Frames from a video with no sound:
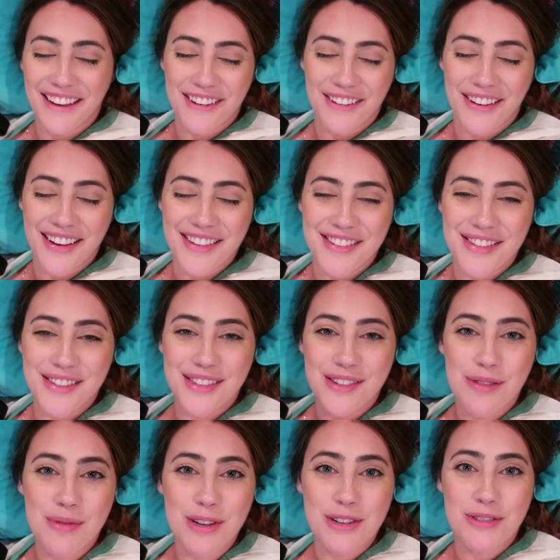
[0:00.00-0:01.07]
Thank you guys
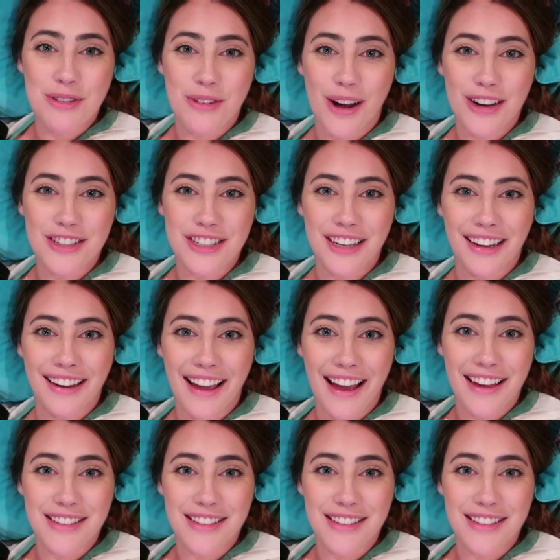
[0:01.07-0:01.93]
so much for watching.